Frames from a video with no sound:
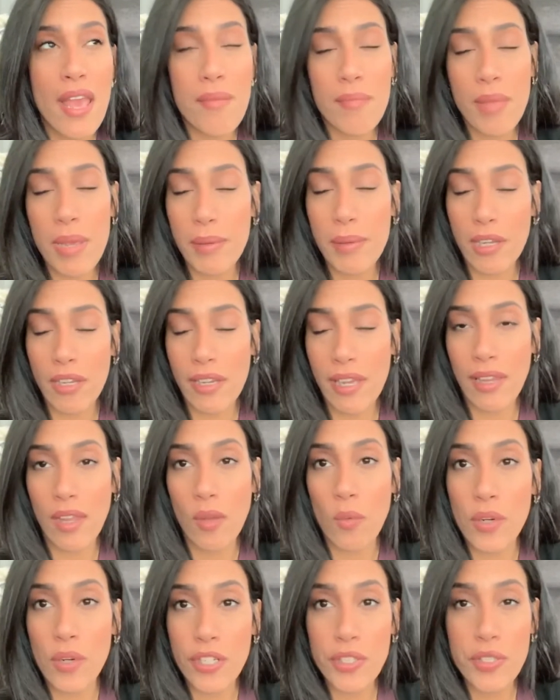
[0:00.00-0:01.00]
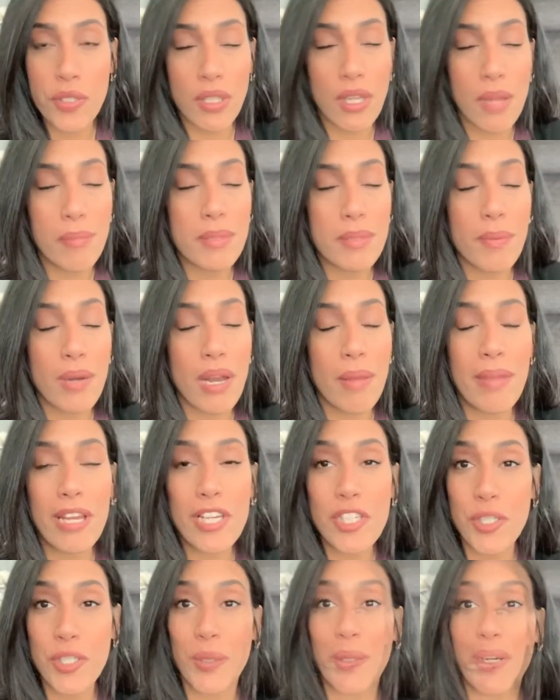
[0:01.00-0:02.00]
Maybe I'll get like one or two clips, but I'm
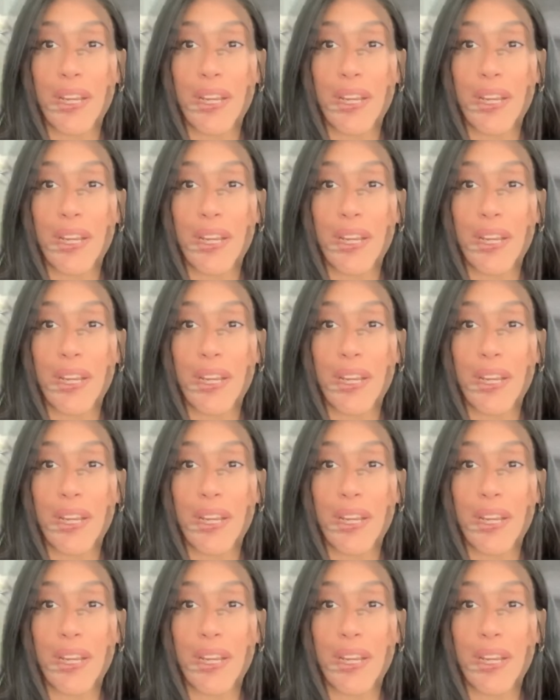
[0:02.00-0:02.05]
not sure.